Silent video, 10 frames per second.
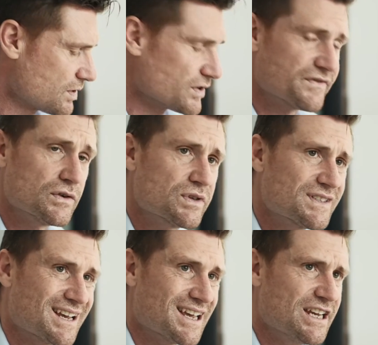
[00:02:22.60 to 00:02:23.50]
Those
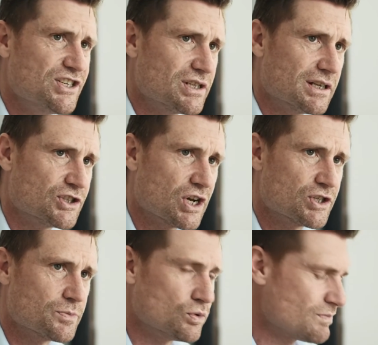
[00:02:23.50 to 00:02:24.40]
filters are easily
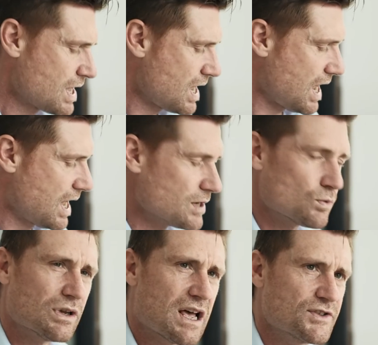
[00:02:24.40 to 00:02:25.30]
changeable
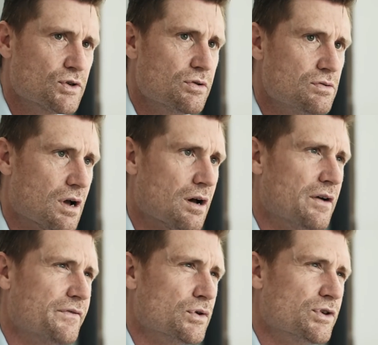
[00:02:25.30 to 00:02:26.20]
and will last you,
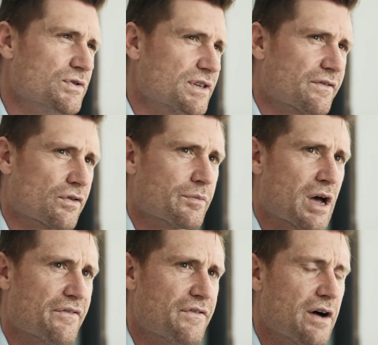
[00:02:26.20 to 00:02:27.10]
uh, if you're using it for
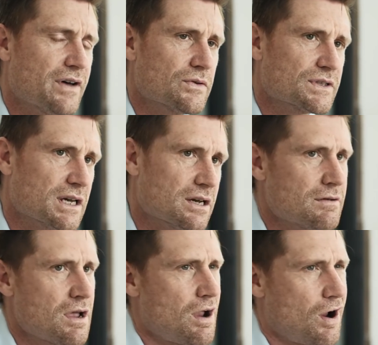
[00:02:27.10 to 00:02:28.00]
about five hours a day,
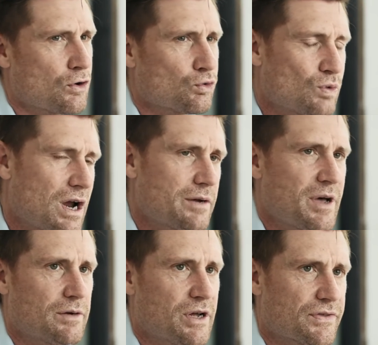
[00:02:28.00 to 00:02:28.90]
around
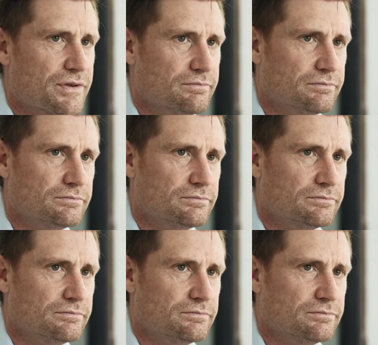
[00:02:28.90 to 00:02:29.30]
about a month.